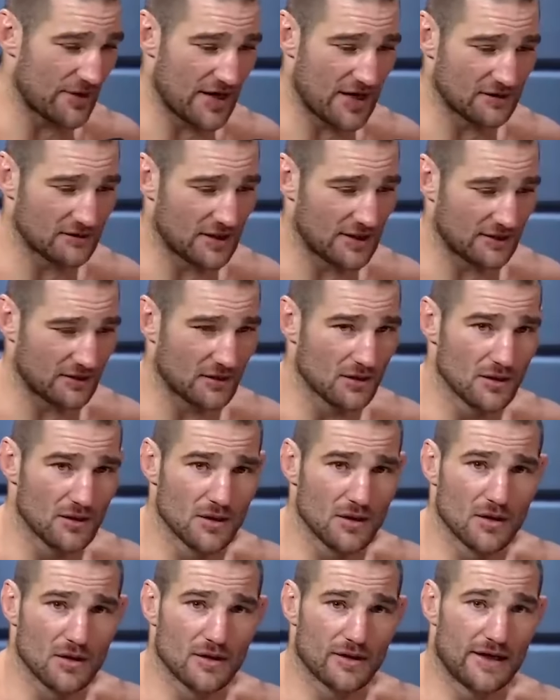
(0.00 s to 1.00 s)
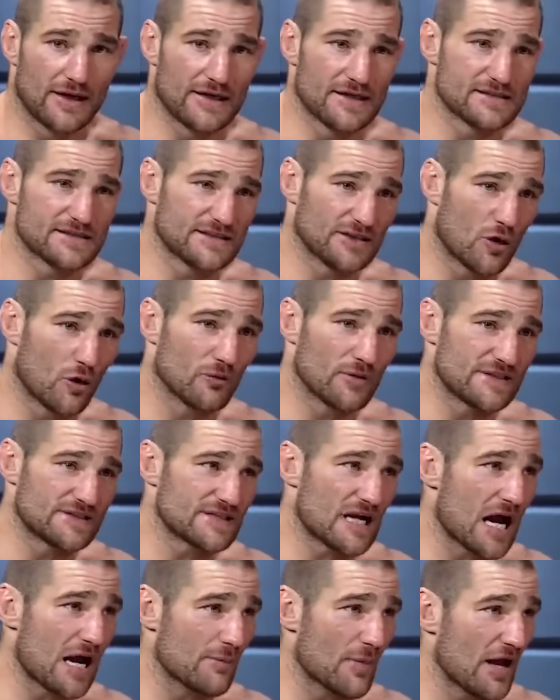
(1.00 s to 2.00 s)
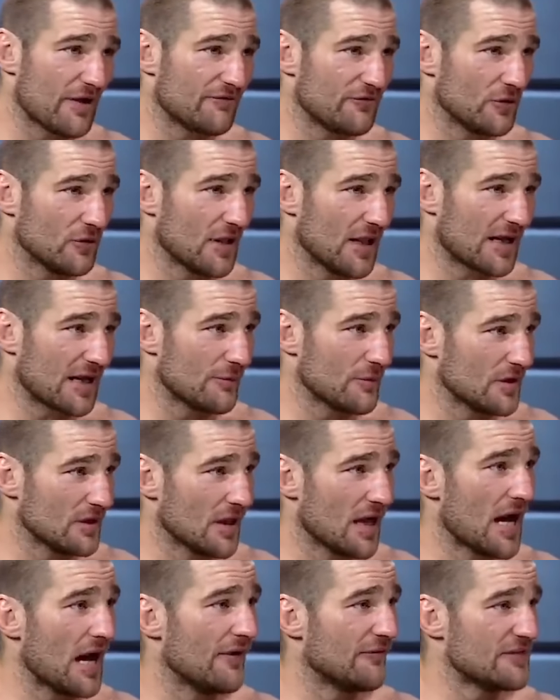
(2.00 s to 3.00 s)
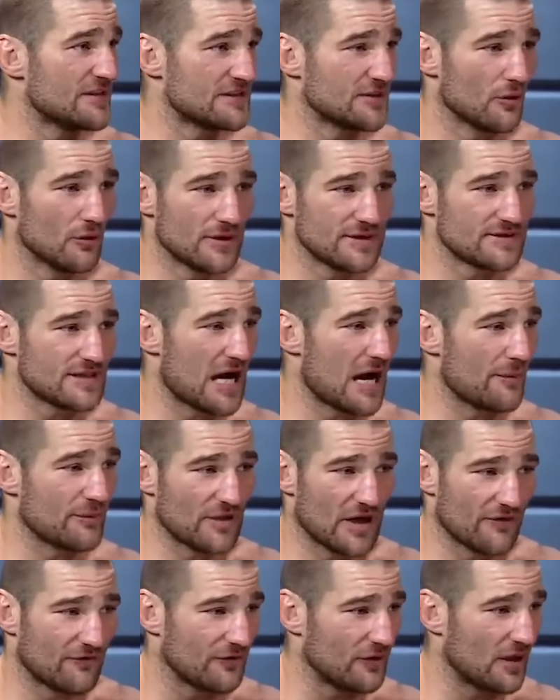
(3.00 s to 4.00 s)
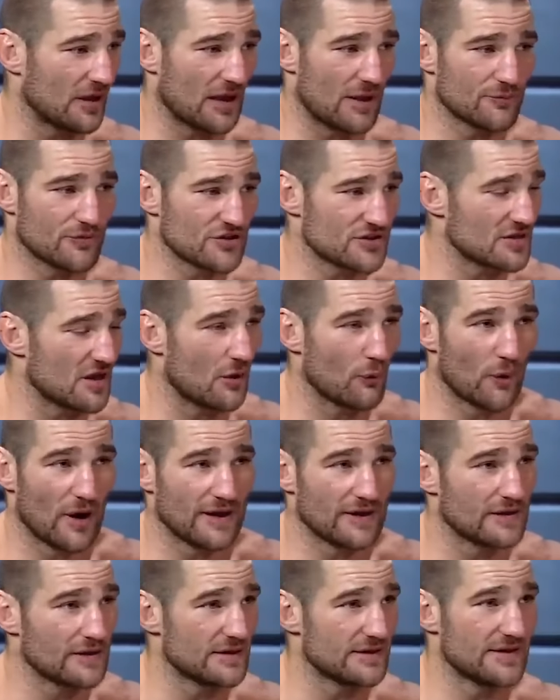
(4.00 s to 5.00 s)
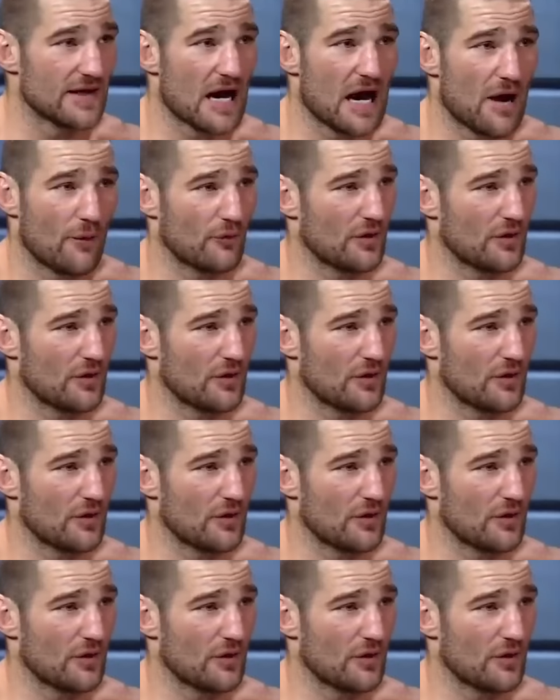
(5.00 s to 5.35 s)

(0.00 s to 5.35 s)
man, like, it is the only time I feel like I'm alive. It's the only time that I feel like I'm just not waiting to die